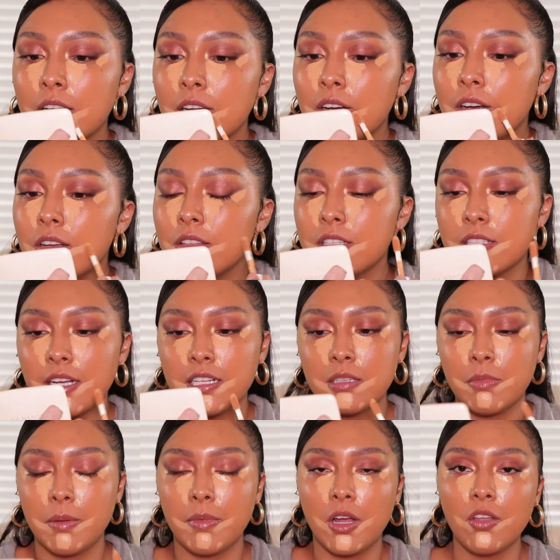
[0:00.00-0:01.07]
on the sides of
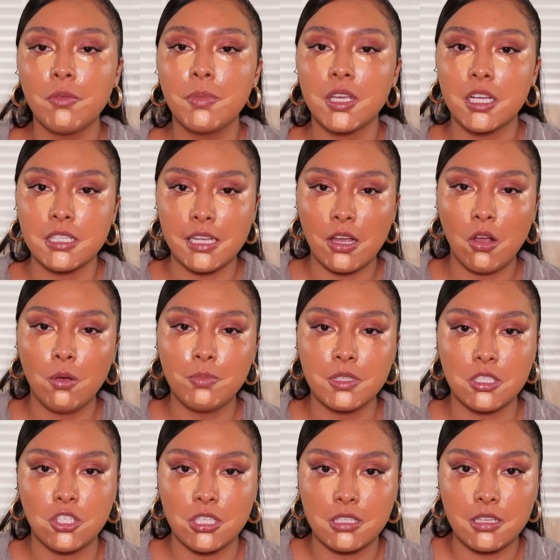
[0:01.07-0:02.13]
my mouth because it helps
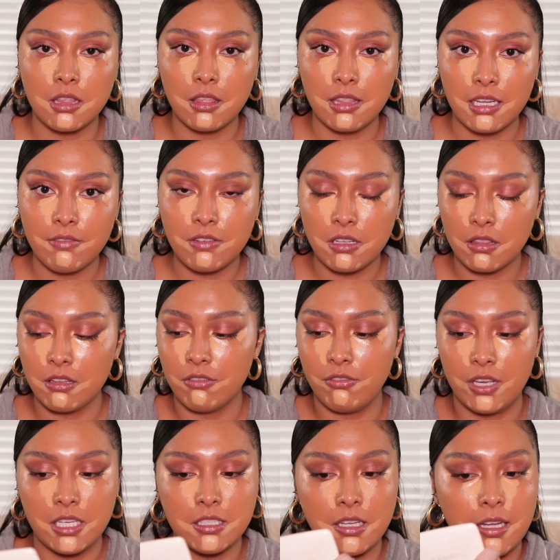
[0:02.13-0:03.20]
just lift the
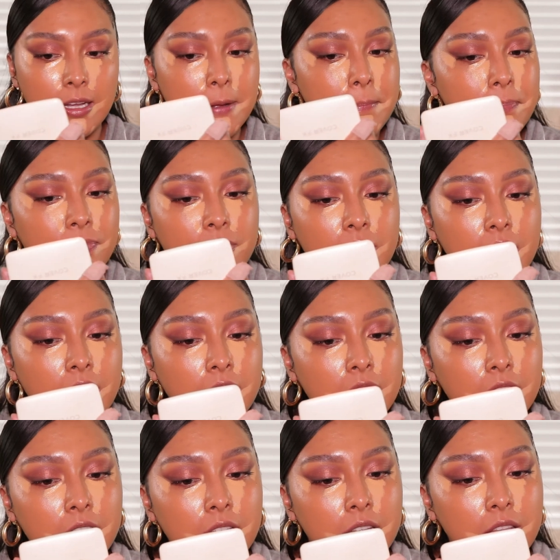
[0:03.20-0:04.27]
face up, and I
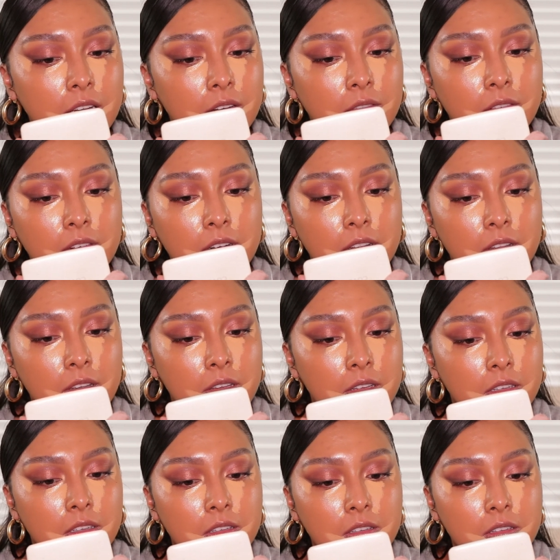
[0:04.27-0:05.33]
think that really
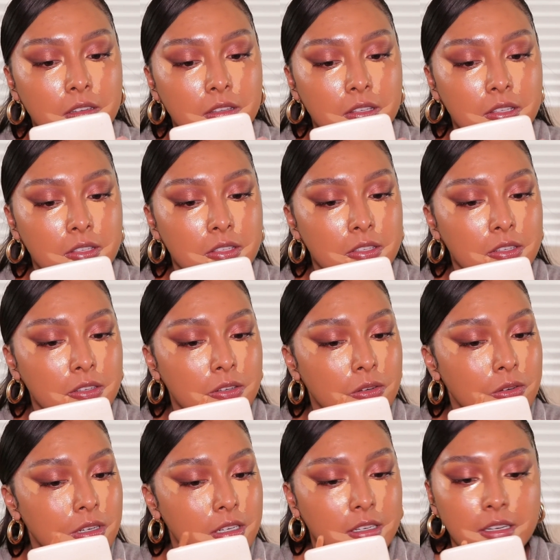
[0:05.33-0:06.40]
is just
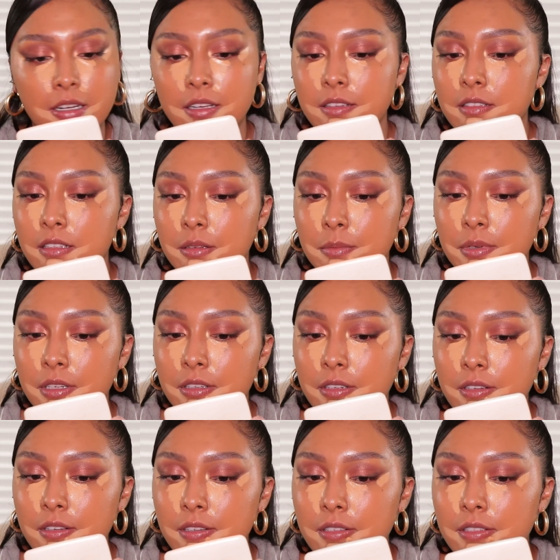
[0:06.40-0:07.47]
so nice in
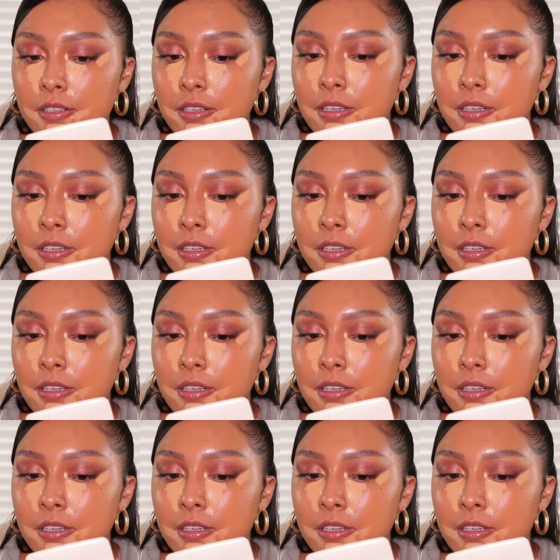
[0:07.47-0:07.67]
pictures